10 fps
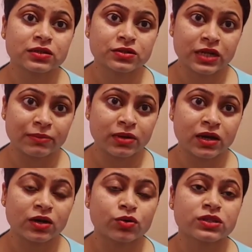
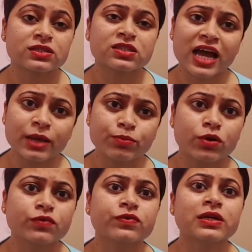drama or this type
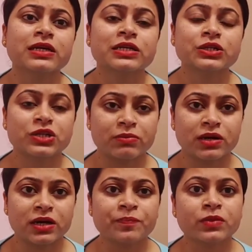of
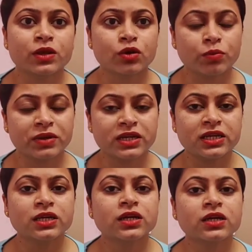drama, comedy,